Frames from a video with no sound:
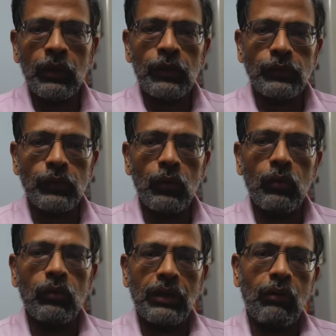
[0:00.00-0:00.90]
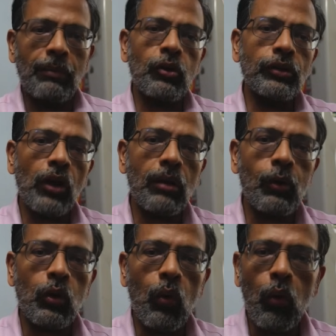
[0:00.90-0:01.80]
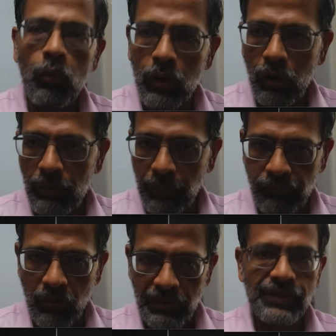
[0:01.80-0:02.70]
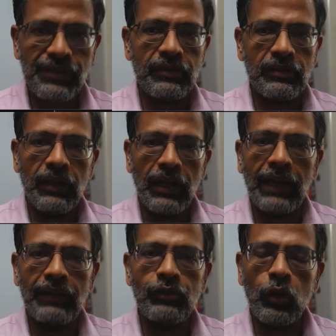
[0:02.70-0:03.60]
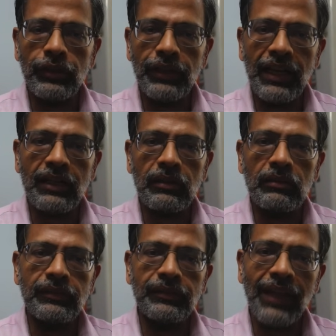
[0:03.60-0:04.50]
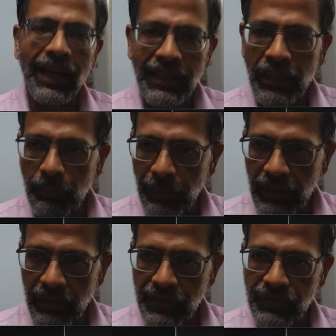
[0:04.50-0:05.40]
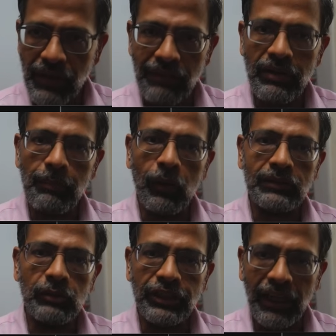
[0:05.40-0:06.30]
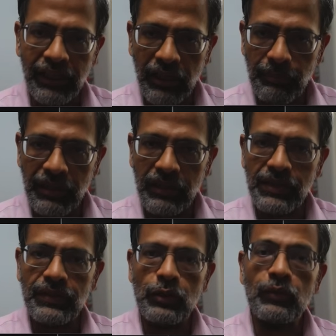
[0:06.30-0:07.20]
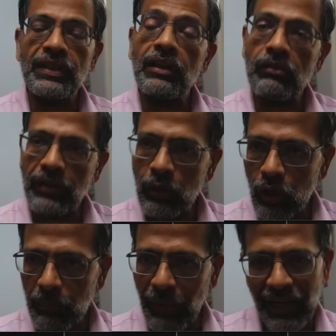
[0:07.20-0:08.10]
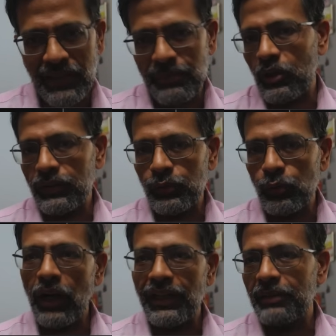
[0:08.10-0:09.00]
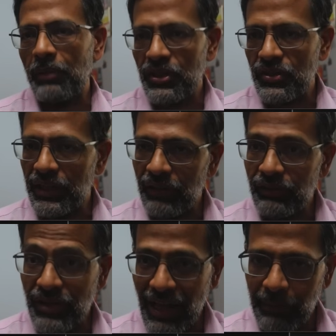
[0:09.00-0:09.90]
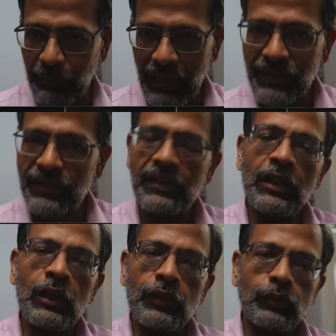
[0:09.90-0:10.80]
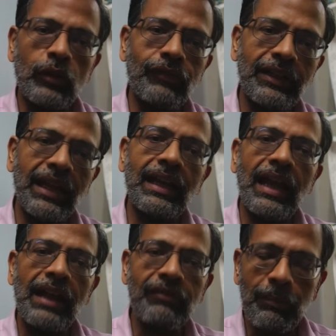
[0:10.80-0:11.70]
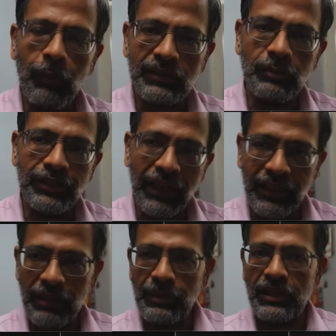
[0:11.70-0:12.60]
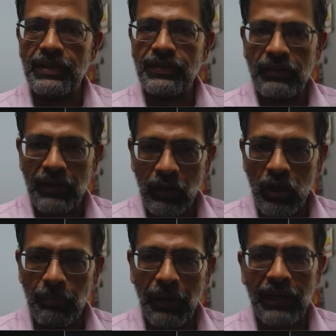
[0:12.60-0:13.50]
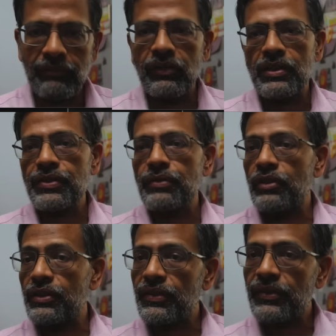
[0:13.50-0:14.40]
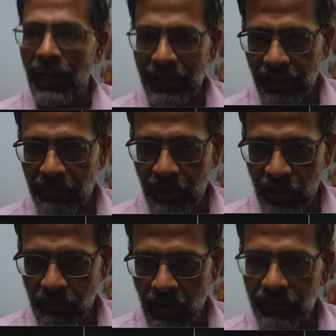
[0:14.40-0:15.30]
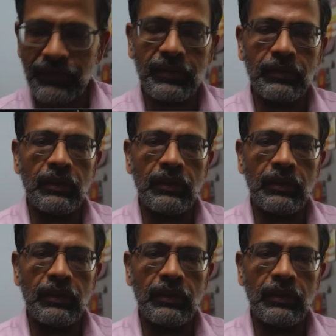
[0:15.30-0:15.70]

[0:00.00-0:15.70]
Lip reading: So now I'm going to talk about overall performance, and we're going to take 10-year periods, every possible 10-year periods using regular plans because you can't get much data with direct plans. So if I take every possible 10-year periods, regular plan funds versus category benchmarks,